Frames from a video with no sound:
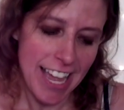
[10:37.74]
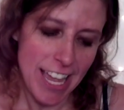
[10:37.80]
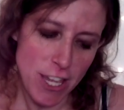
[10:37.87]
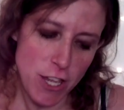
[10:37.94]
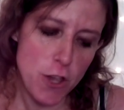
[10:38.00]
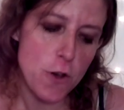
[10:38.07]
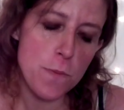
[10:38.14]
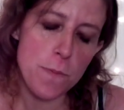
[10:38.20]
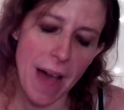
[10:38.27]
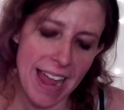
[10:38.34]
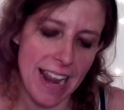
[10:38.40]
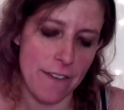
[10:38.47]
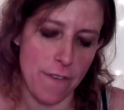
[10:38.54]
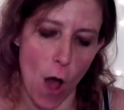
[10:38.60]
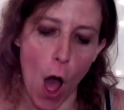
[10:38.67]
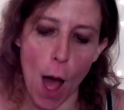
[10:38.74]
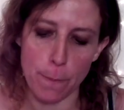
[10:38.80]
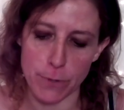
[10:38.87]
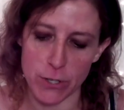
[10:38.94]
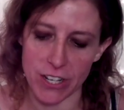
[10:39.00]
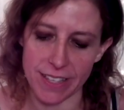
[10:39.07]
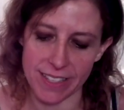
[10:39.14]
You might have
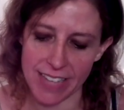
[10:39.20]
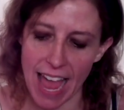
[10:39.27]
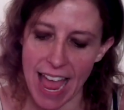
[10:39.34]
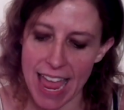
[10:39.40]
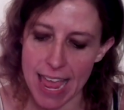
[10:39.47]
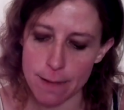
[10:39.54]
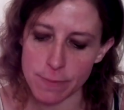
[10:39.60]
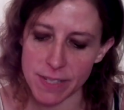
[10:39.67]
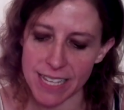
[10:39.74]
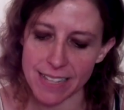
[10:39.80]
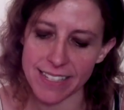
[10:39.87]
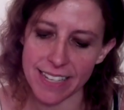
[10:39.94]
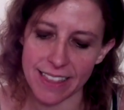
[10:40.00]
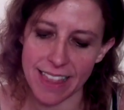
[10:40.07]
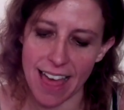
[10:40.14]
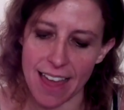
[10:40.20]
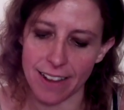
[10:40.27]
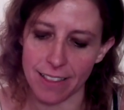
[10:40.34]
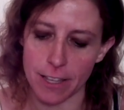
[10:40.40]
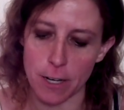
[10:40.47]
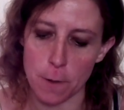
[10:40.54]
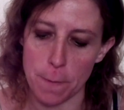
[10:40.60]
options. I am sensing that a
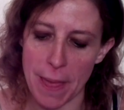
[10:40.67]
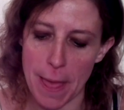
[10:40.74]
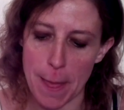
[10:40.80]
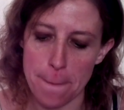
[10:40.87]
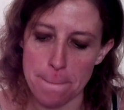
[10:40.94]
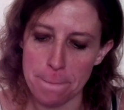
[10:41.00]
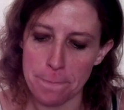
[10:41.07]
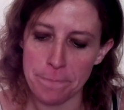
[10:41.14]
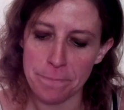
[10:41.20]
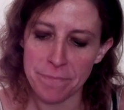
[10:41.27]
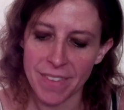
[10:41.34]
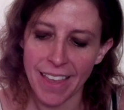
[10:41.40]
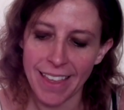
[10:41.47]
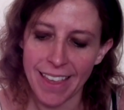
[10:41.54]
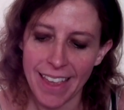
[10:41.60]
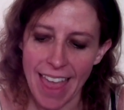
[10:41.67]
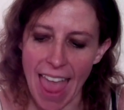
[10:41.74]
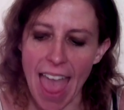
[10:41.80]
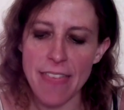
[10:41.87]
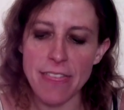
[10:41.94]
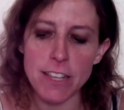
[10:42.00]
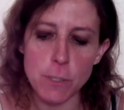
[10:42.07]
little bit.
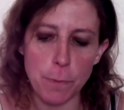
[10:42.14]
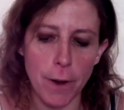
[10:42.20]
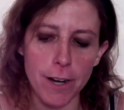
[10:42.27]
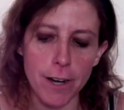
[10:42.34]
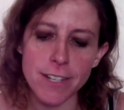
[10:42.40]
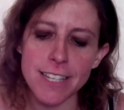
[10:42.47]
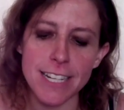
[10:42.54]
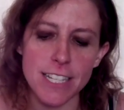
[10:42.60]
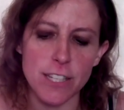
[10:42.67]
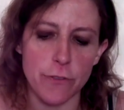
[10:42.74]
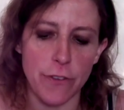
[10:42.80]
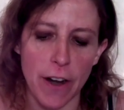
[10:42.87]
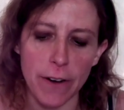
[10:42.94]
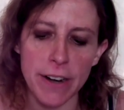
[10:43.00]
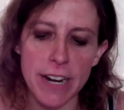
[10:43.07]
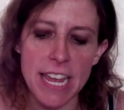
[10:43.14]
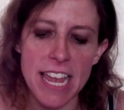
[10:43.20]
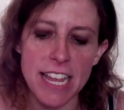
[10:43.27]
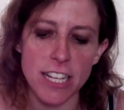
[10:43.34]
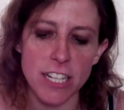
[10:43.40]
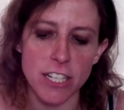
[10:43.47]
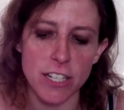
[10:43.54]
And this person is
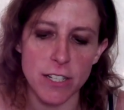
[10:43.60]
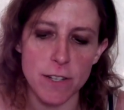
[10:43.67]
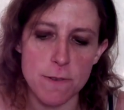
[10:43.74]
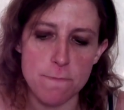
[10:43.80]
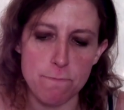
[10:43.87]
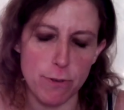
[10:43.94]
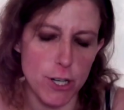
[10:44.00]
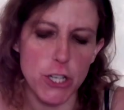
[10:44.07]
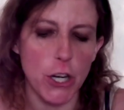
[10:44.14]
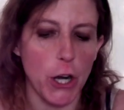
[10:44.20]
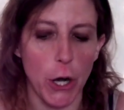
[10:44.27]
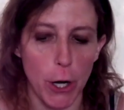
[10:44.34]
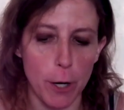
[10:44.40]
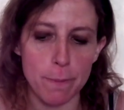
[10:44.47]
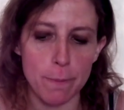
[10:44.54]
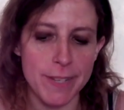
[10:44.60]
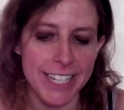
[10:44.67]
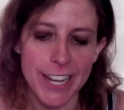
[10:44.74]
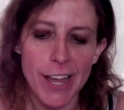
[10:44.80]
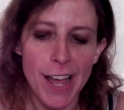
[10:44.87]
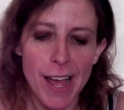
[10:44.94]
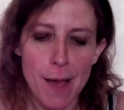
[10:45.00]
very perturbed,
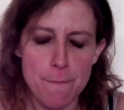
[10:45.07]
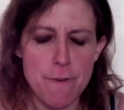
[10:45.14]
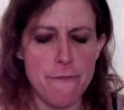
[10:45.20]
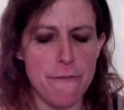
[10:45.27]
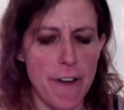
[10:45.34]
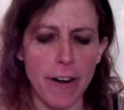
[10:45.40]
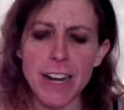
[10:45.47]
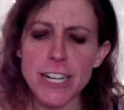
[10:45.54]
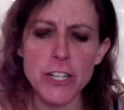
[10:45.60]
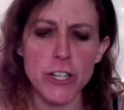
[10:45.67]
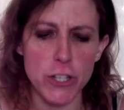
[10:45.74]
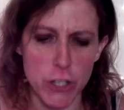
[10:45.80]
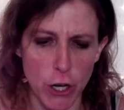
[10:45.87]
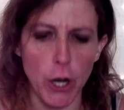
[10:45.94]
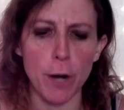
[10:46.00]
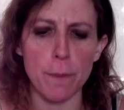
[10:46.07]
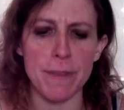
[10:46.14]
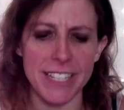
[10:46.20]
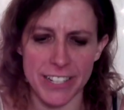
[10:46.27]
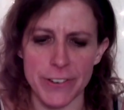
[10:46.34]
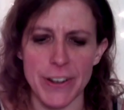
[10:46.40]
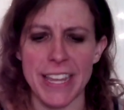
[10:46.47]
but very
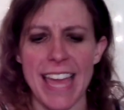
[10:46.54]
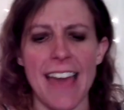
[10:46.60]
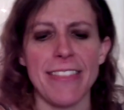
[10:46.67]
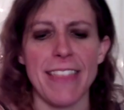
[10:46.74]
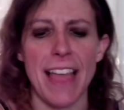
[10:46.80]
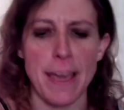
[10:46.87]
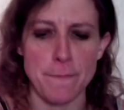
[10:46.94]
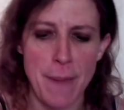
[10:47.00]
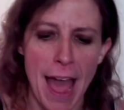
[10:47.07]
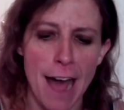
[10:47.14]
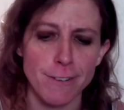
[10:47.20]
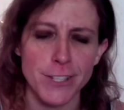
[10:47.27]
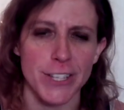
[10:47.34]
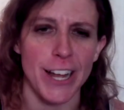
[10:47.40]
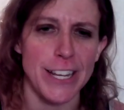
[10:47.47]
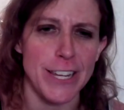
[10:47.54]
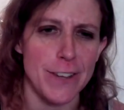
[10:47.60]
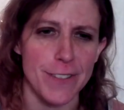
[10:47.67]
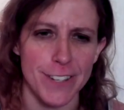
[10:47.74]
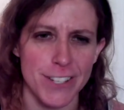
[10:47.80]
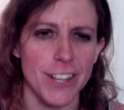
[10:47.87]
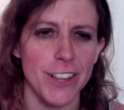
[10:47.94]
determined to, again, like, pounce on
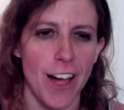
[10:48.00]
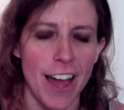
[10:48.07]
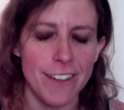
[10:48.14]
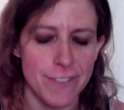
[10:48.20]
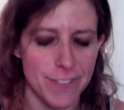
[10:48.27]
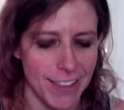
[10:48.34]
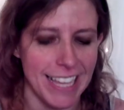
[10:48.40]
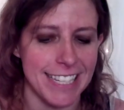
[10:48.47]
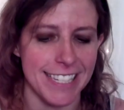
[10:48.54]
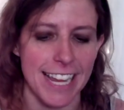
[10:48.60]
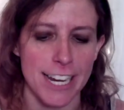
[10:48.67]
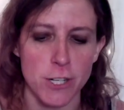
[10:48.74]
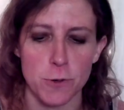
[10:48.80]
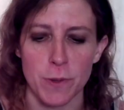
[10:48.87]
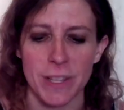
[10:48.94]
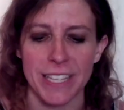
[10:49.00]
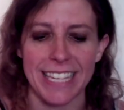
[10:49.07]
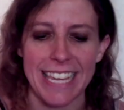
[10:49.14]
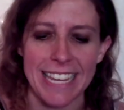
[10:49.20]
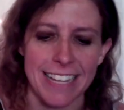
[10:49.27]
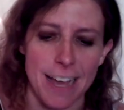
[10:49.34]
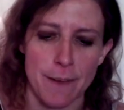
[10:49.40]
you. There's a lot of, like, sexual
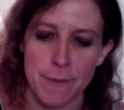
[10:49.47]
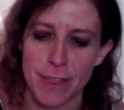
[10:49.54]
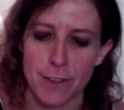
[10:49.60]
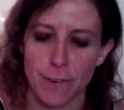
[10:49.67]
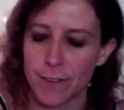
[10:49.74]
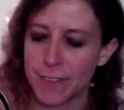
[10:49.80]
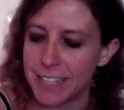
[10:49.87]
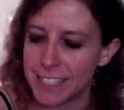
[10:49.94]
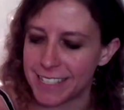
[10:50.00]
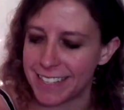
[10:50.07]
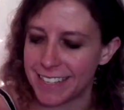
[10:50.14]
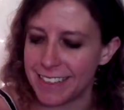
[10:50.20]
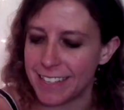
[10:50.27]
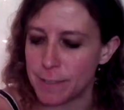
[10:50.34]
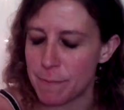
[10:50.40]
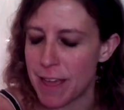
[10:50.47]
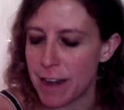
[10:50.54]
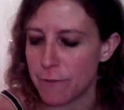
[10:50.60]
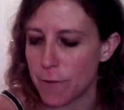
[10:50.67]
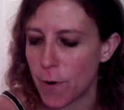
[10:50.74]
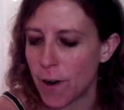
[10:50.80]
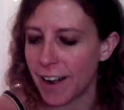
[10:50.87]
heat coming through in this
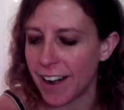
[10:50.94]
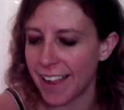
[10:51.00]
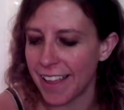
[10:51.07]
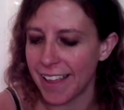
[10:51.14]
metaphor.